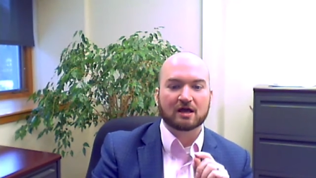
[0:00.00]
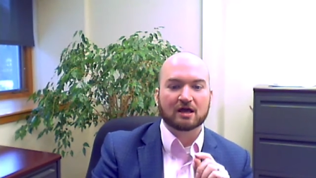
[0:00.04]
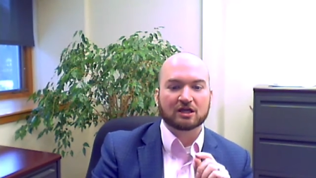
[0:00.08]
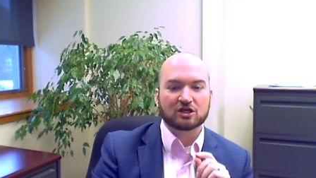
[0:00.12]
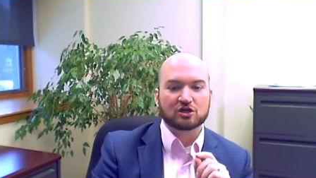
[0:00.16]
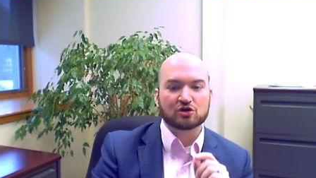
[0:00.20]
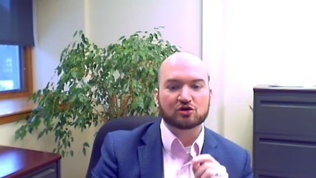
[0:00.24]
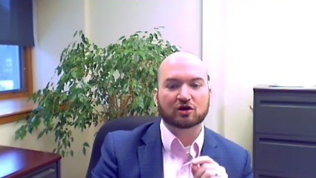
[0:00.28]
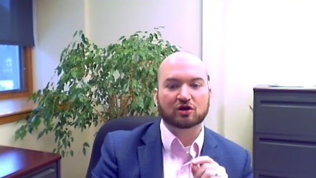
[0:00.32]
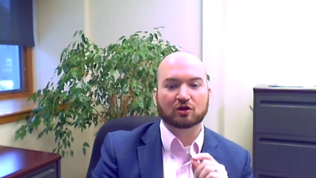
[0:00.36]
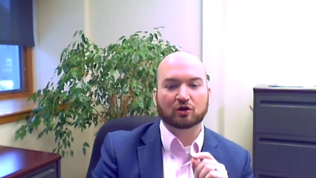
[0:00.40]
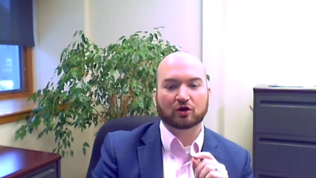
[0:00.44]

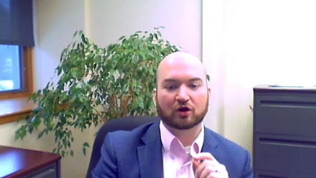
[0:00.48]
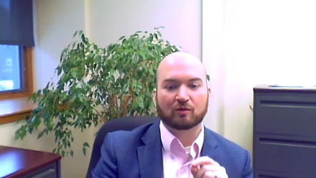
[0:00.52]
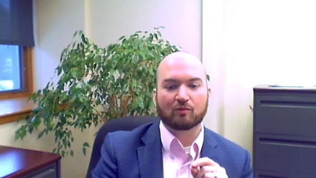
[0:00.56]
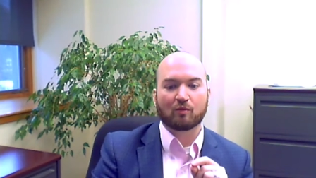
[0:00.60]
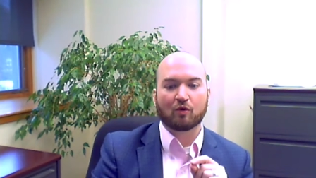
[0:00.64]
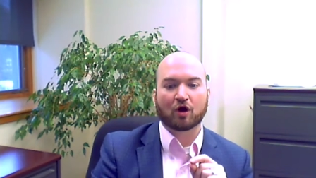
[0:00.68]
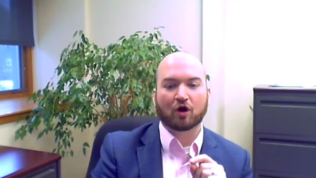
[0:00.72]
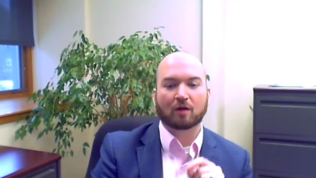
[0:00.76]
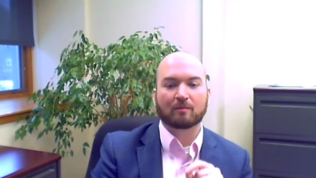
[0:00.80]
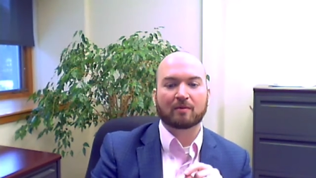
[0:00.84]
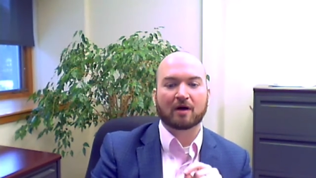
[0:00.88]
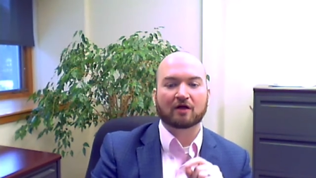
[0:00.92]
you can learn
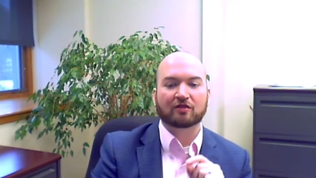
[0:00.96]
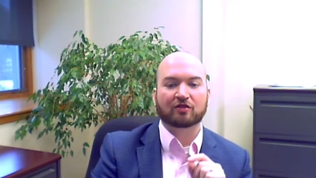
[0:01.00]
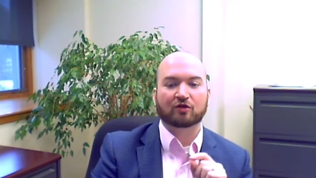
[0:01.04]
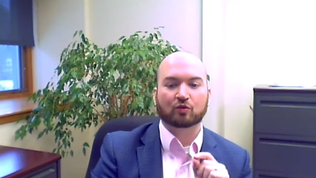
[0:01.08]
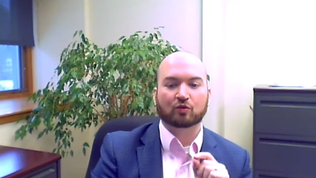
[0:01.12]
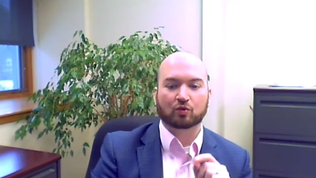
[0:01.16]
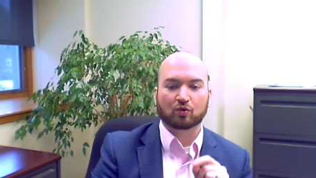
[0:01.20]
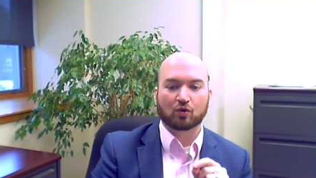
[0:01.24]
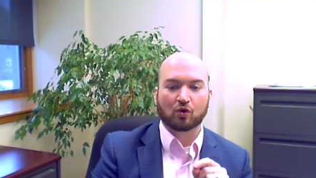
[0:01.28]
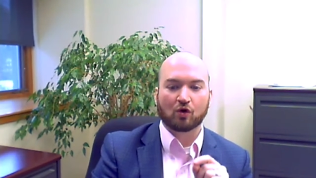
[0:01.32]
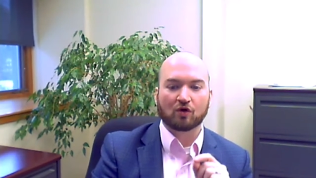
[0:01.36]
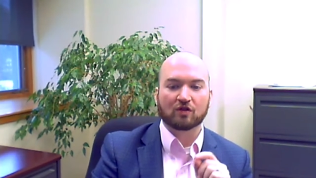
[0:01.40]
more about the
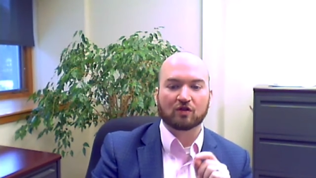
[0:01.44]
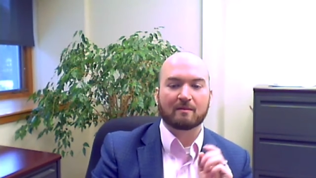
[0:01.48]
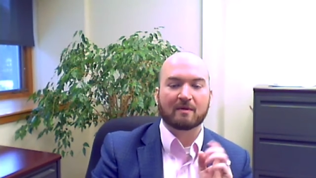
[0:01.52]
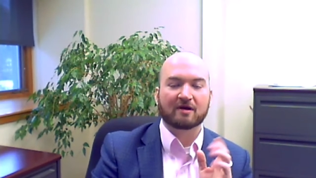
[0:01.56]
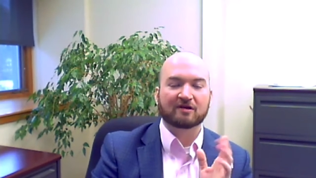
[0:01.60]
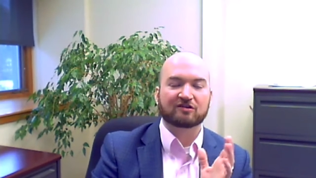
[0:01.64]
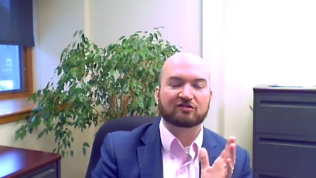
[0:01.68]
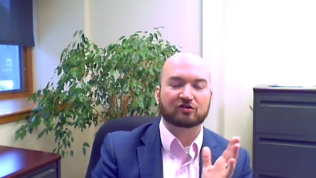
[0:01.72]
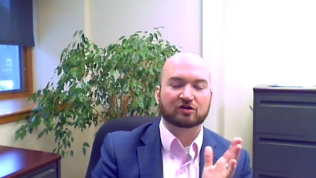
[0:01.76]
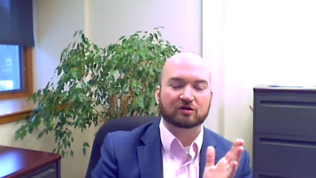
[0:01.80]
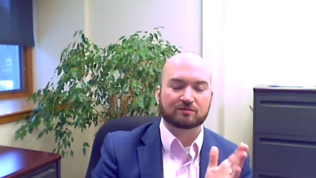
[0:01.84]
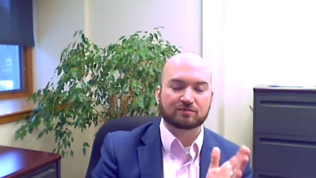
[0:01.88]
role that
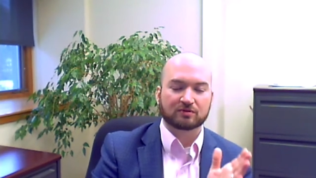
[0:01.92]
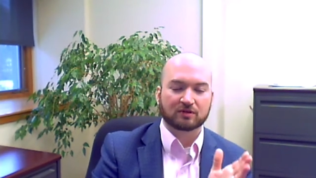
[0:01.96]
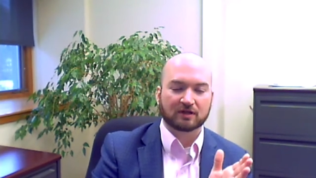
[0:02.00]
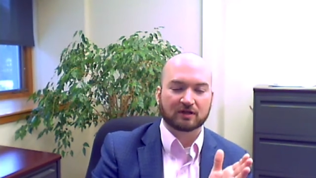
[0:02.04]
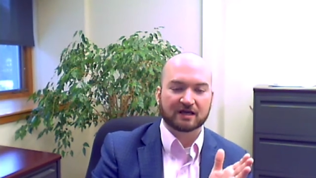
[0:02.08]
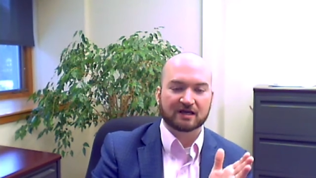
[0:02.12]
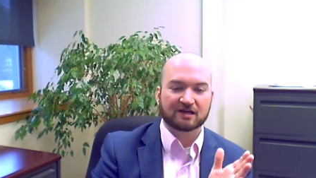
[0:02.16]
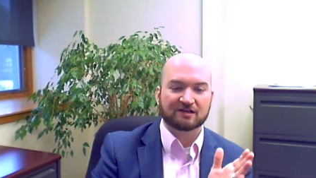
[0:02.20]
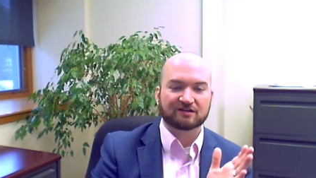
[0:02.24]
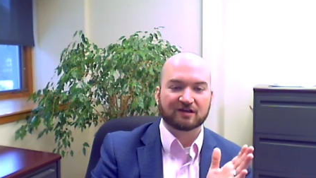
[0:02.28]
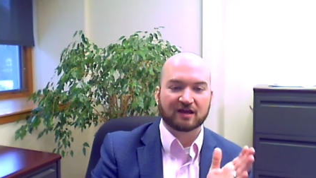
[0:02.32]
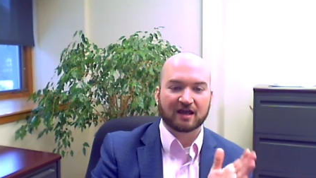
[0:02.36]
mentoring
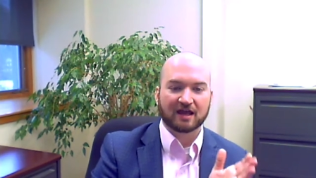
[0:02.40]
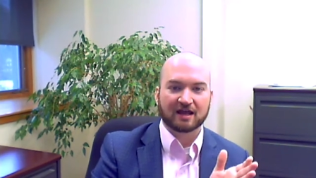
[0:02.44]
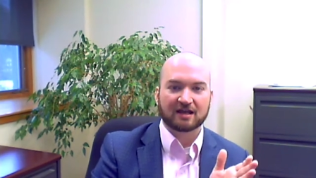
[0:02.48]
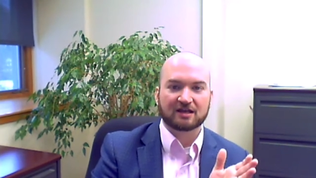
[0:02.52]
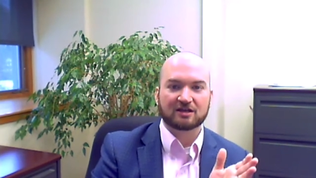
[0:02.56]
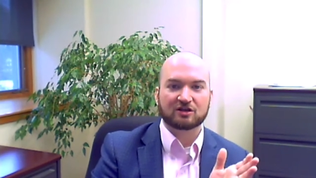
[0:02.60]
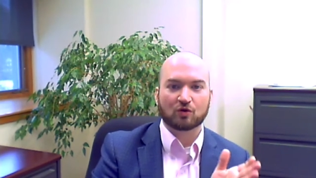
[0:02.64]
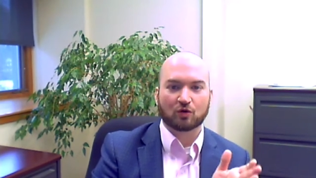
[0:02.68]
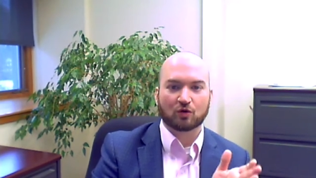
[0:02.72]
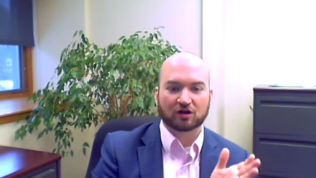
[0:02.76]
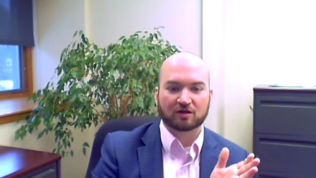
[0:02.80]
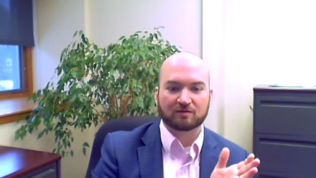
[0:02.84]
plays in
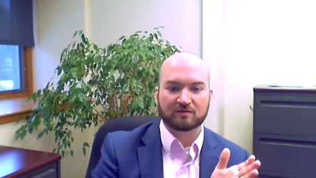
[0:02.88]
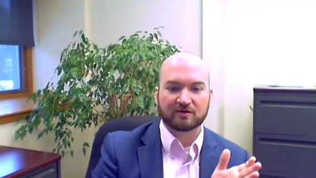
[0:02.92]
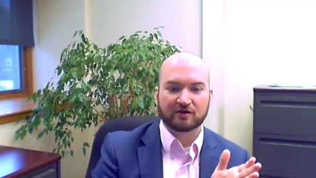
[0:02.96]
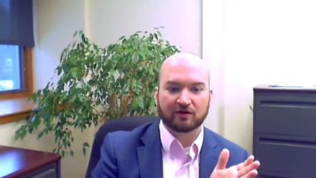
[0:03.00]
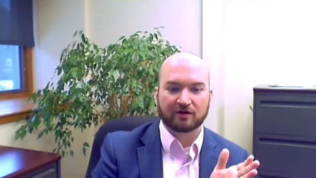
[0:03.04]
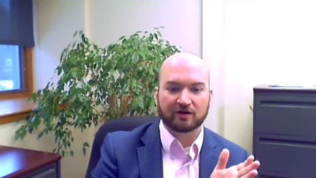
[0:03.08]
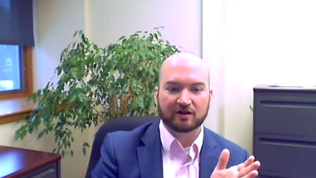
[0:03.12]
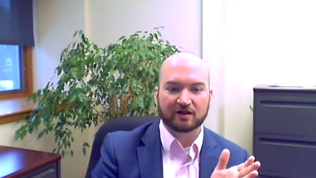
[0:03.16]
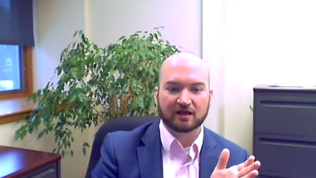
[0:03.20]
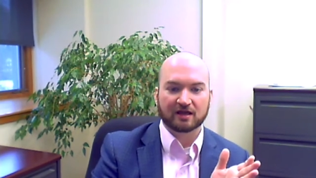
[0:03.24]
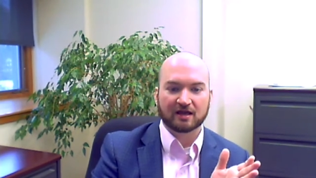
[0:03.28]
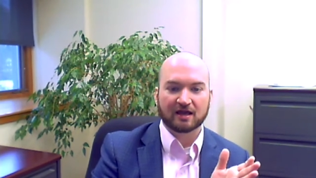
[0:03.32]
your
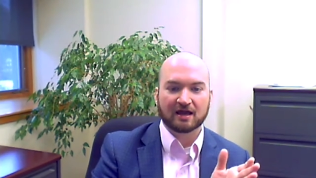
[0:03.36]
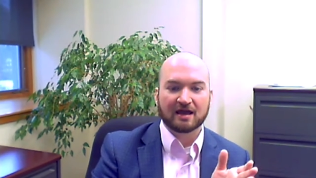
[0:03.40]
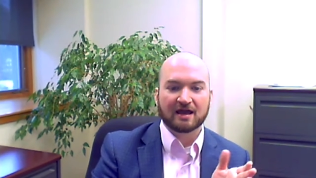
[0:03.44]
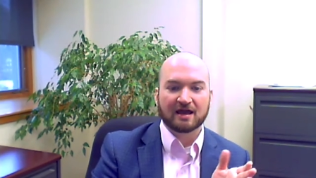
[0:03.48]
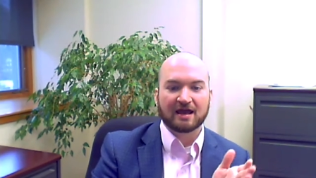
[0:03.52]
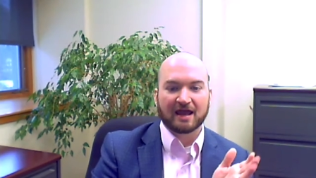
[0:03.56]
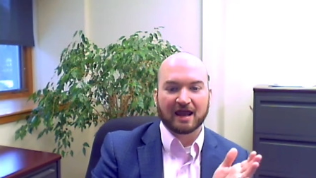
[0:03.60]
community.